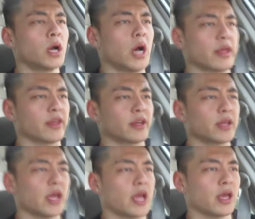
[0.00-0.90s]
I think,
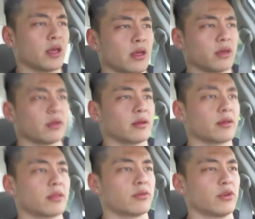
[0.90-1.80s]
a
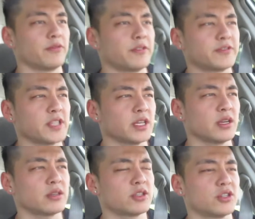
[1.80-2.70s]

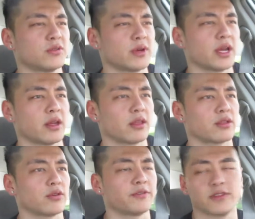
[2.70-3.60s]
315 to a
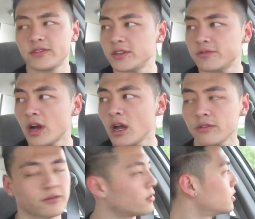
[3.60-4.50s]

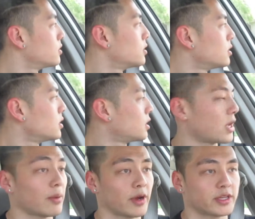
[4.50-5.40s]
355.
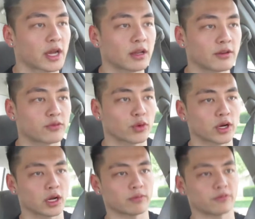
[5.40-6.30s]
And my deadlift went
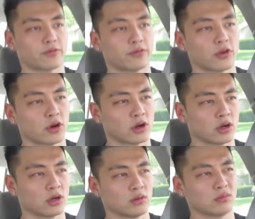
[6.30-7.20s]
up
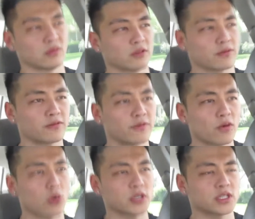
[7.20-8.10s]
from
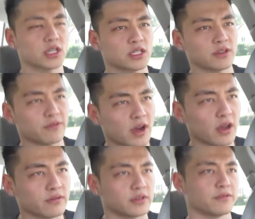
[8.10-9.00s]

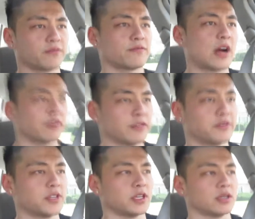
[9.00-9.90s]
465 to
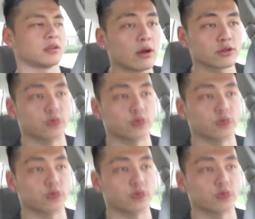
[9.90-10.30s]
515. I was